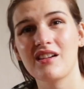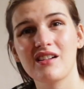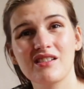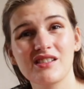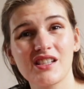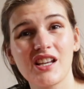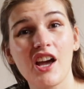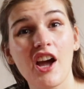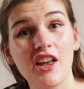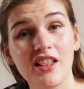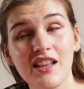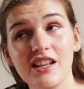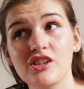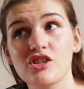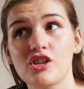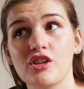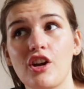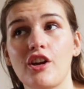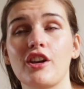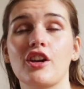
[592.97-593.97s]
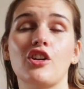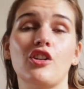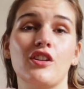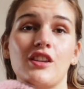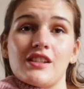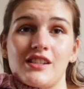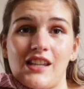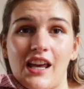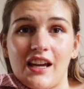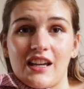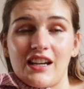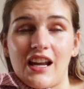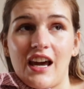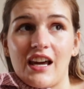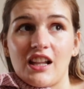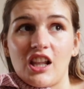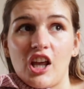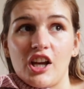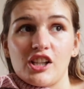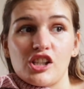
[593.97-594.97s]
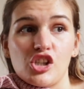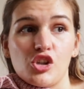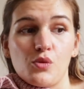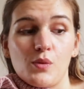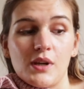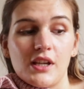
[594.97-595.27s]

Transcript: Because I literally only got this secondhand like 2